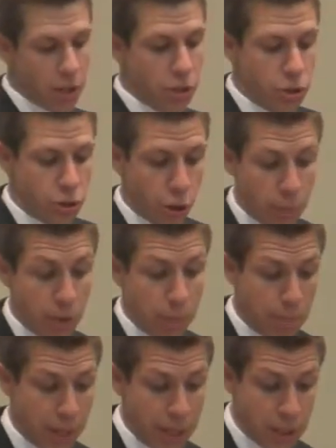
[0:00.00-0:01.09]
disturb the
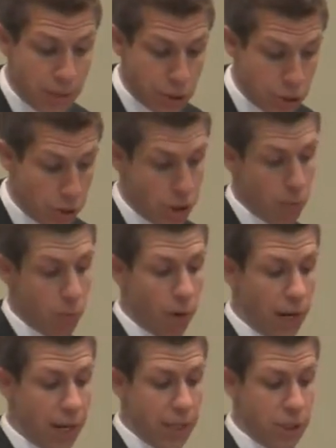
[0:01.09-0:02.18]
peace of the church and
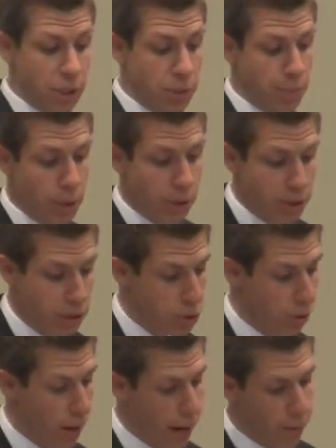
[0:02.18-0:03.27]
raise disputings. In
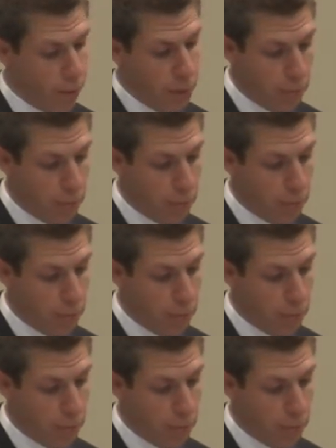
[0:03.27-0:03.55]
short, every